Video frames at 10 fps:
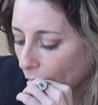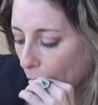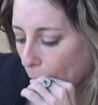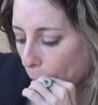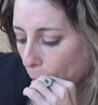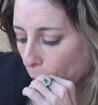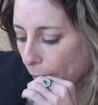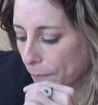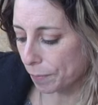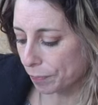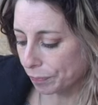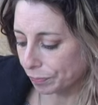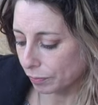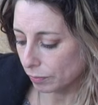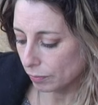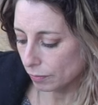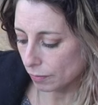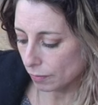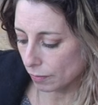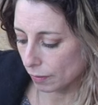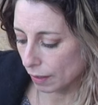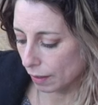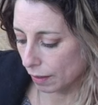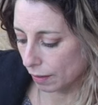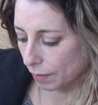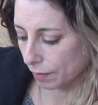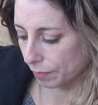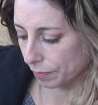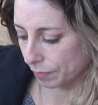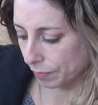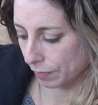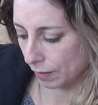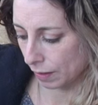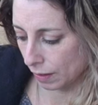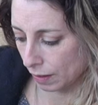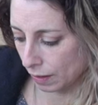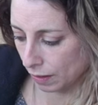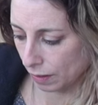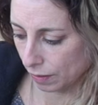[no speech]